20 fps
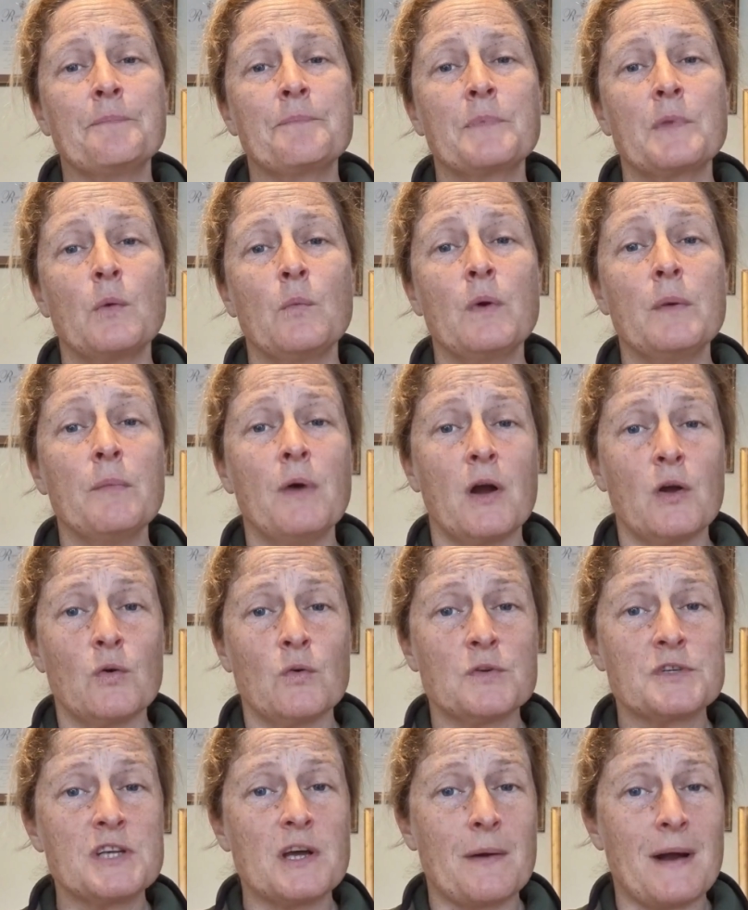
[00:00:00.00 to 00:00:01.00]
We might
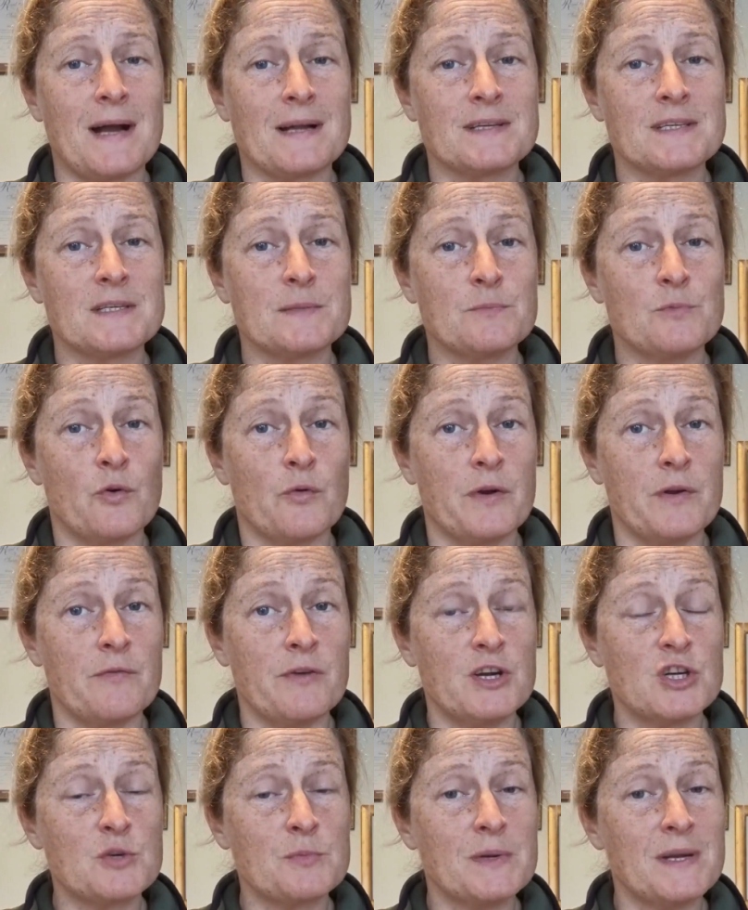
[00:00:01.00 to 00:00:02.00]
also add some more
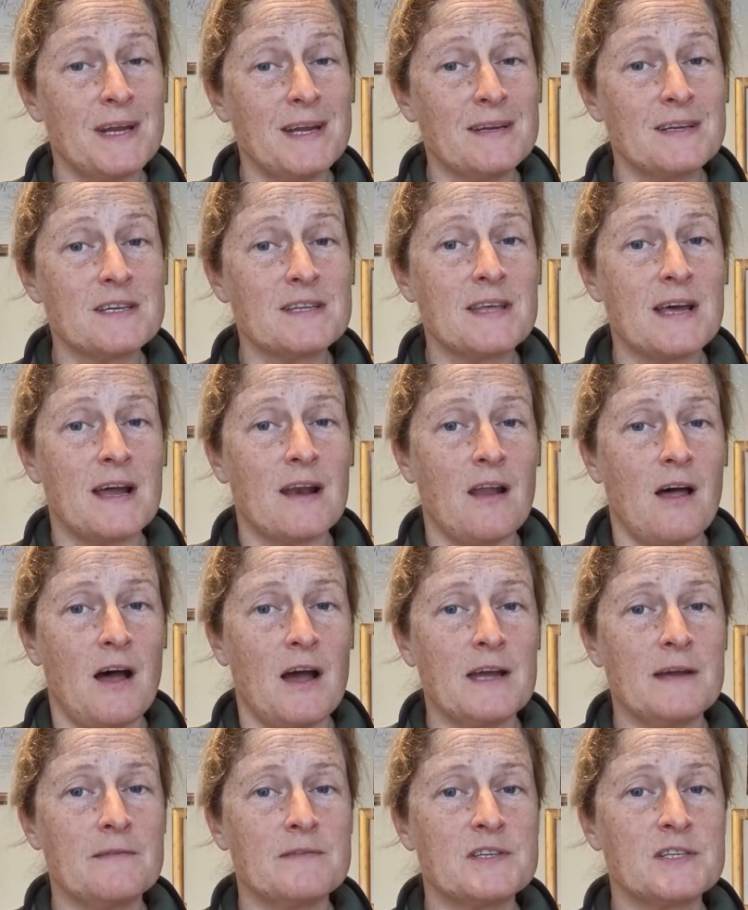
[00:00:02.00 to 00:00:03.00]
enrichment into their
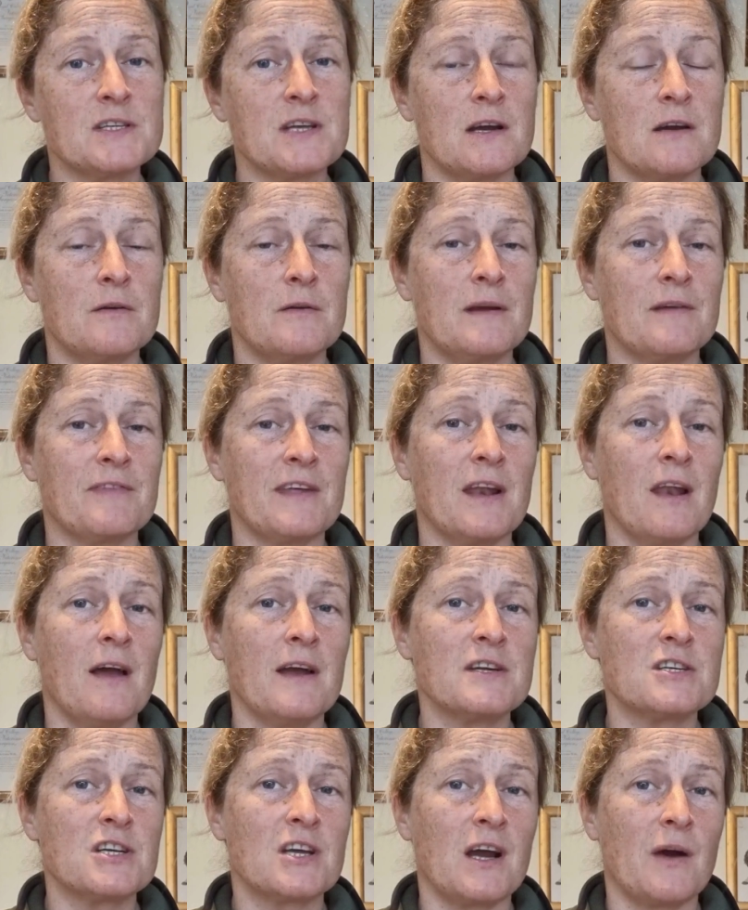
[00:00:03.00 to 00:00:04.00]
lives. So if they
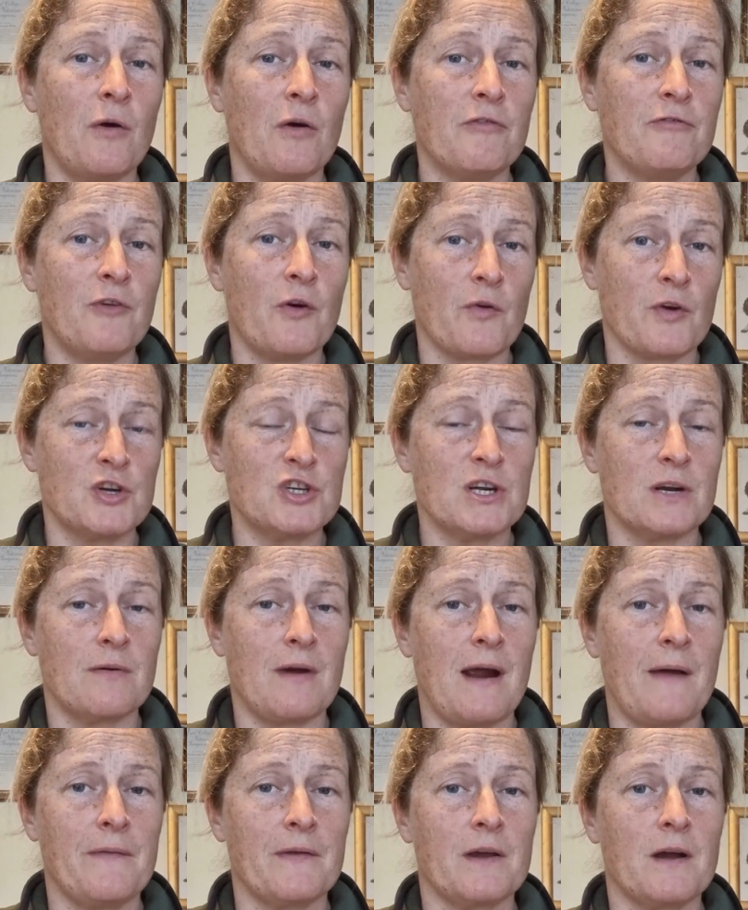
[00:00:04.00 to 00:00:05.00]
like to go off foraging
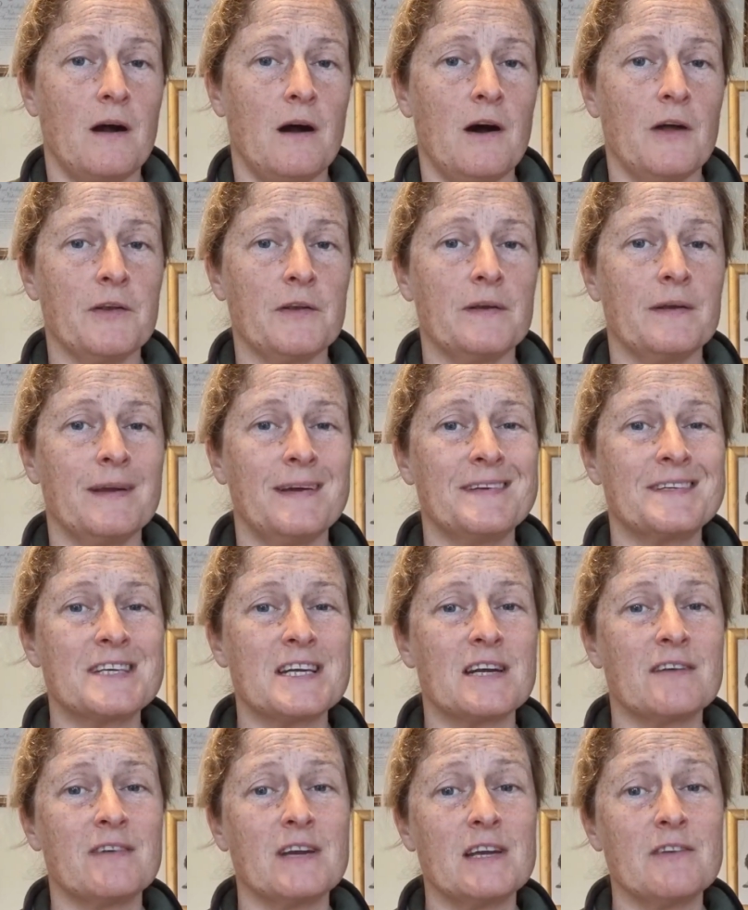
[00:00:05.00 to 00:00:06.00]
around the garden, instead
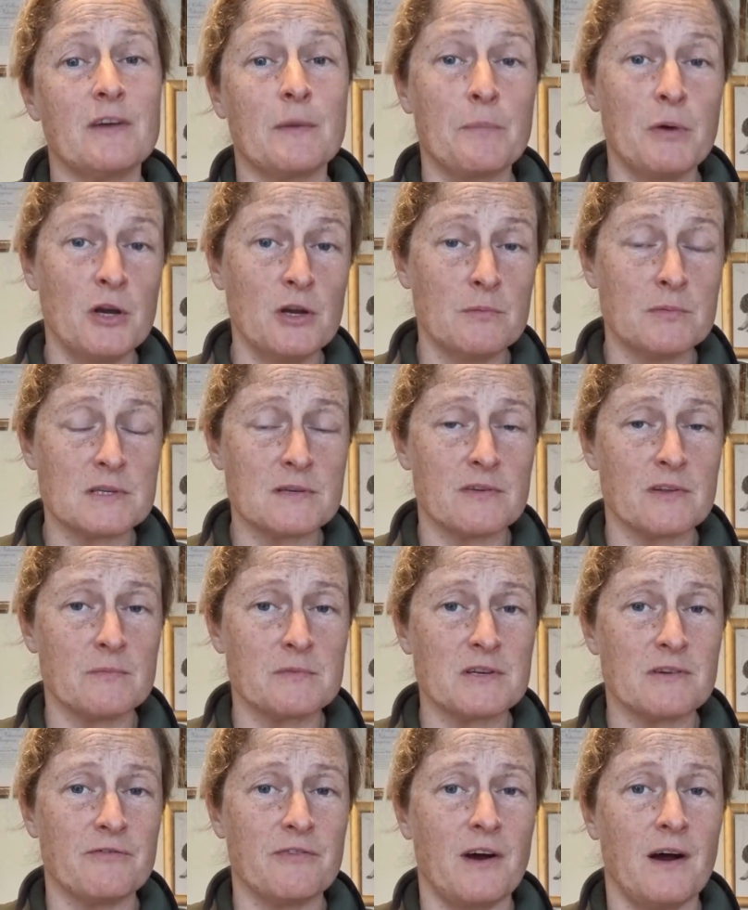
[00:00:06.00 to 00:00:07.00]
of leaving poops for them
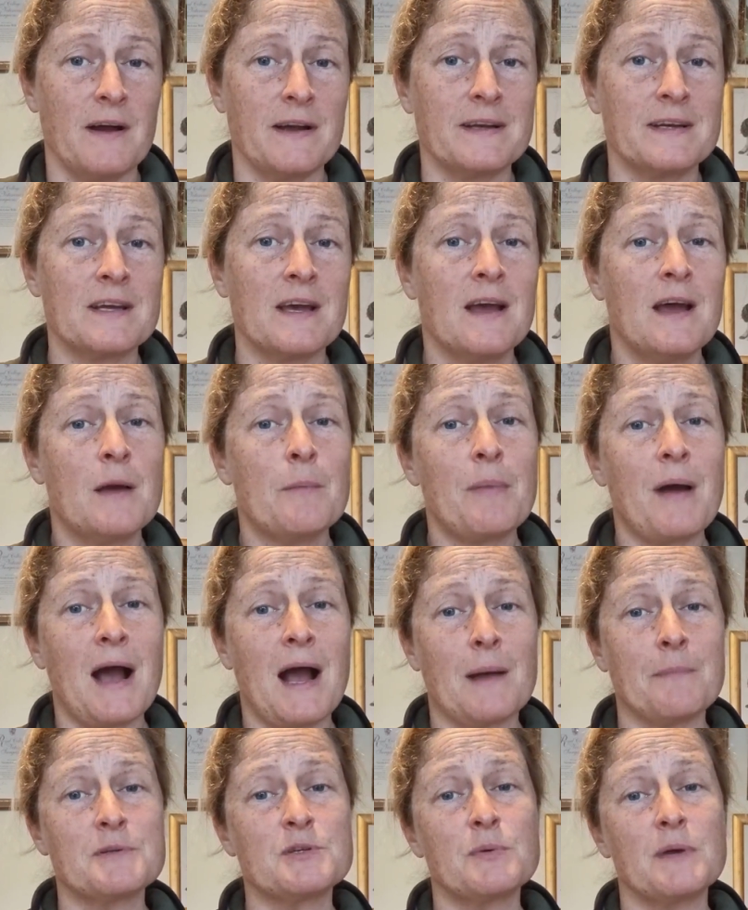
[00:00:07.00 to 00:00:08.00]
to find,
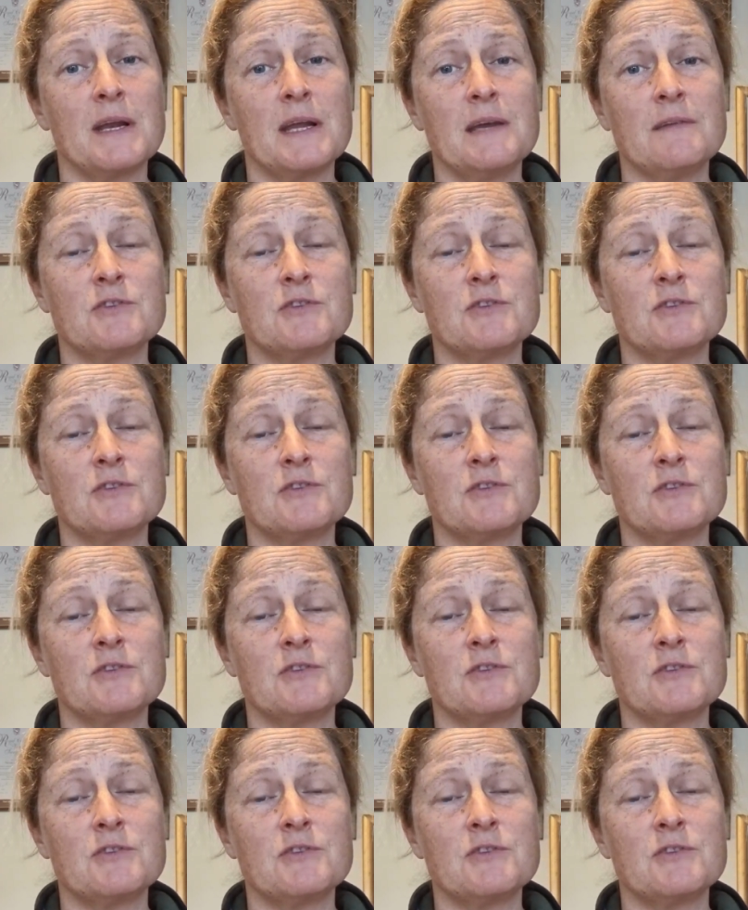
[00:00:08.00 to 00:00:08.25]
perhaps we leave